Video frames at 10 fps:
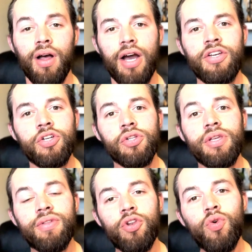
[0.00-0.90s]

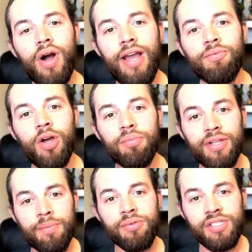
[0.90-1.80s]
Additionally, the new hyped up
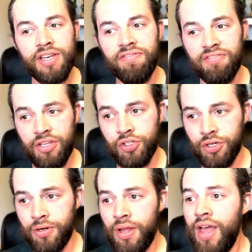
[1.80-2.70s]
lipstick
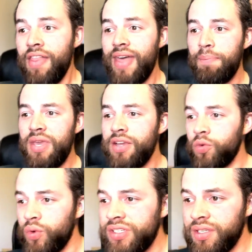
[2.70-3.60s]
feature that
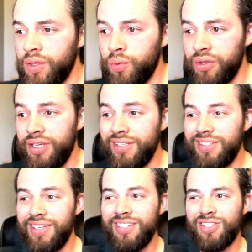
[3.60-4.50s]
Pika recently
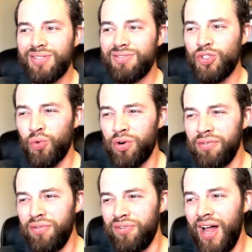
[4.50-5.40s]
released is sort
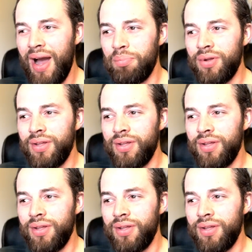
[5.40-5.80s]
of a flop.